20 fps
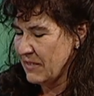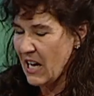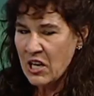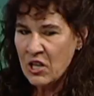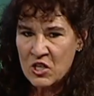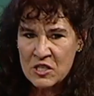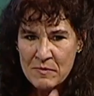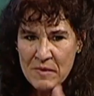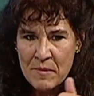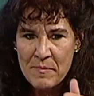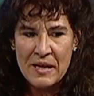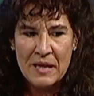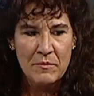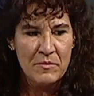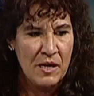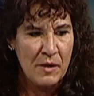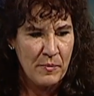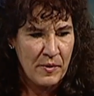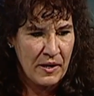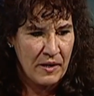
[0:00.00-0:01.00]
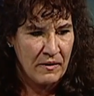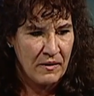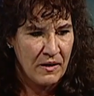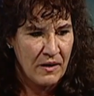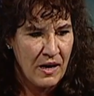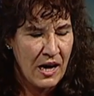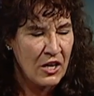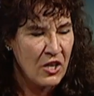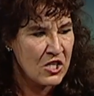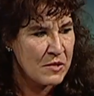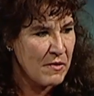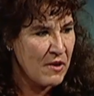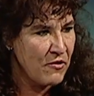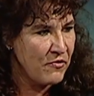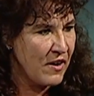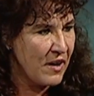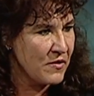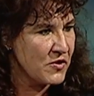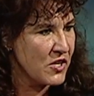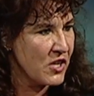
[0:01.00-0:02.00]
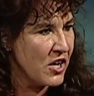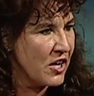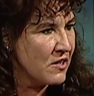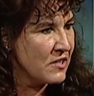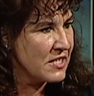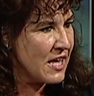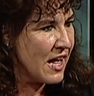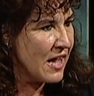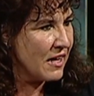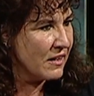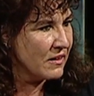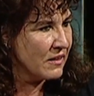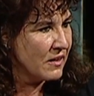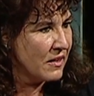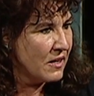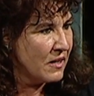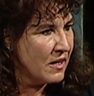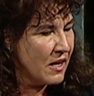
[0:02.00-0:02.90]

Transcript: I lost my BMW. I lost my five-star hotel.